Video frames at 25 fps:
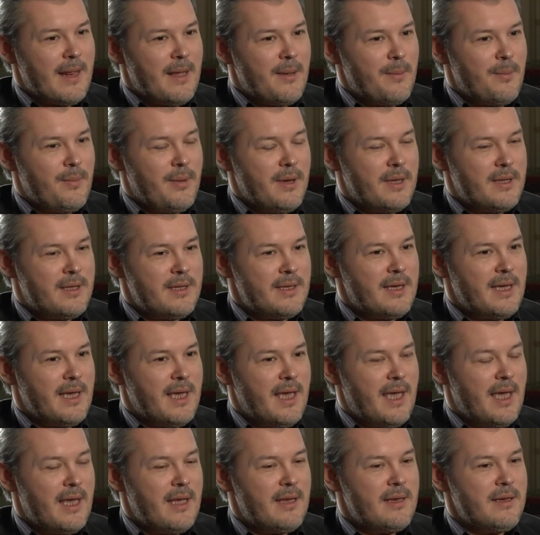But
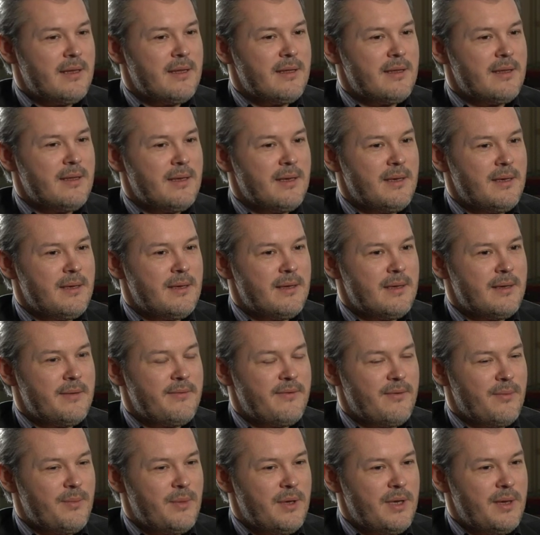again,
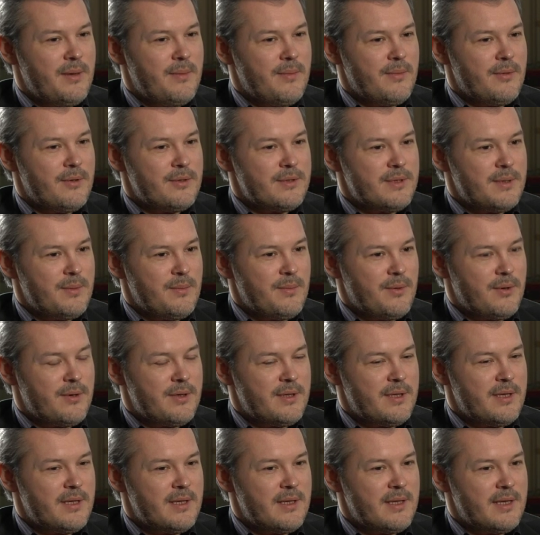for me, most
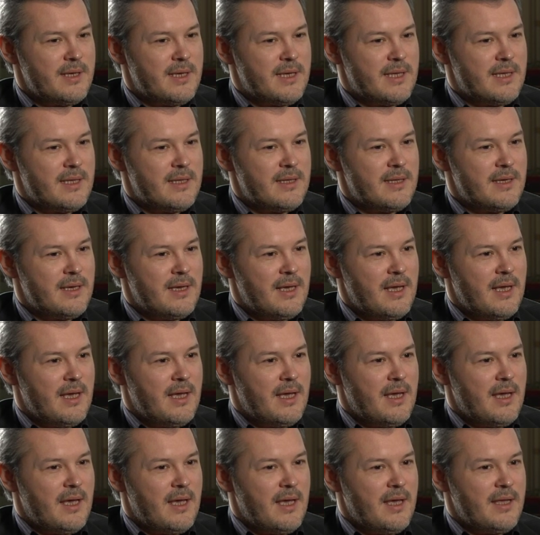important and
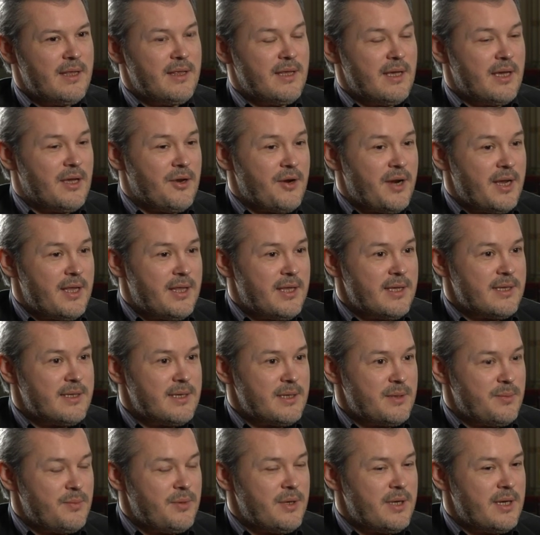the greatest
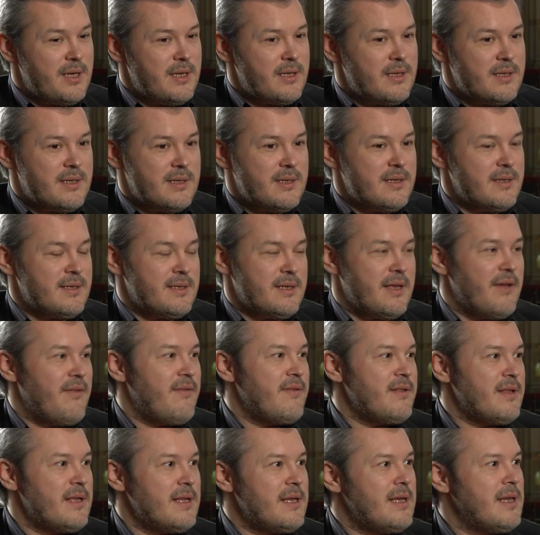experience is
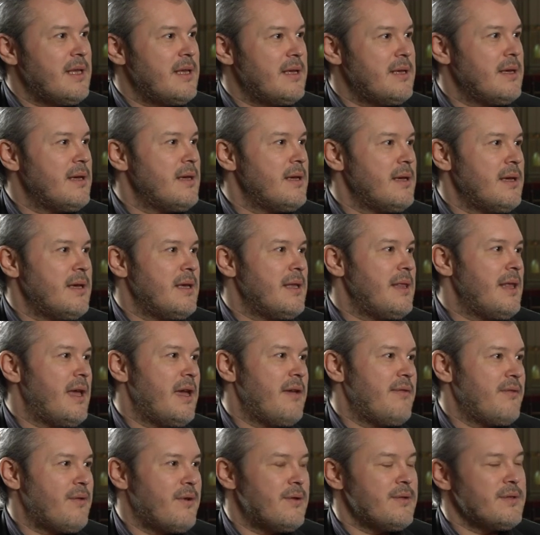definitely a
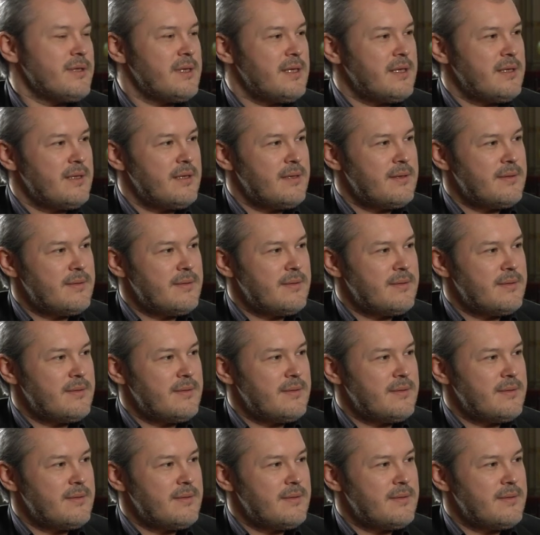live concert.